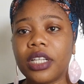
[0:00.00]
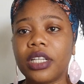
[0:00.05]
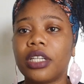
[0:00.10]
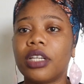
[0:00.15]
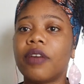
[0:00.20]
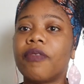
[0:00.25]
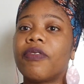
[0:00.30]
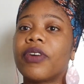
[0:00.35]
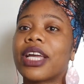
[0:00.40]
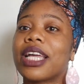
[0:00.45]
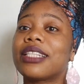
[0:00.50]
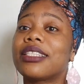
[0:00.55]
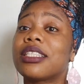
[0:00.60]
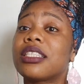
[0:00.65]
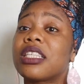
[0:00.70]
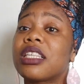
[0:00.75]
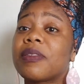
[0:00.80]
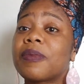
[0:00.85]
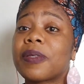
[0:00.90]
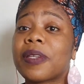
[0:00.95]
Don't forget to
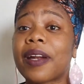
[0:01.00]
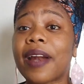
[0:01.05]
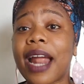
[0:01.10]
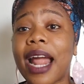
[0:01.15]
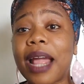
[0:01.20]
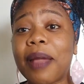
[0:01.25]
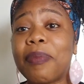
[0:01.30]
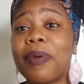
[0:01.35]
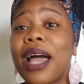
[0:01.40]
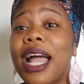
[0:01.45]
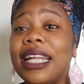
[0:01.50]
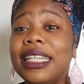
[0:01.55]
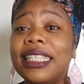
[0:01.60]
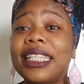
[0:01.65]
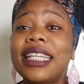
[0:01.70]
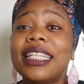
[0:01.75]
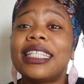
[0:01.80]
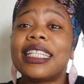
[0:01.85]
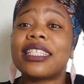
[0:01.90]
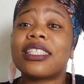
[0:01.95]
subscribe. I
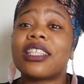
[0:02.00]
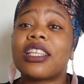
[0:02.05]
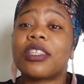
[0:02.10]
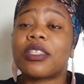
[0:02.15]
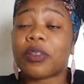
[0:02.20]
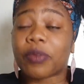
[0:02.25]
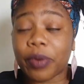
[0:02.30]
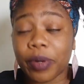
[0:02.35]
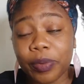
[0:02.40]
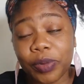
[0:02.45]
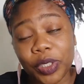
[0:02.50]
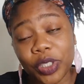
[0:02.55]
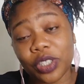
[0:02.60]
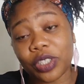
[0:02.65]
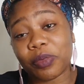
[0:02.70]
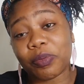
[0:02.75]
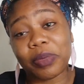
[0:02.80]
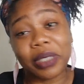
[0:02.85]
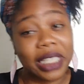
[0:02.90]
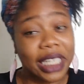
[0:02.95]
need a
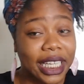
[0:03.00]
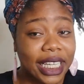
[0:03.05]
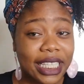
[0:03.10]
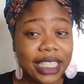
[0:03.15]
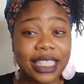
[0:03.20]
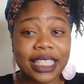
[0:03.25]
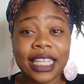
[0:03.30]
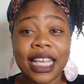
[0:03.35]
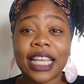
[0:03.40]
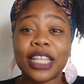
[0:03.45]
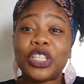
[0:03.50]
subscription, please.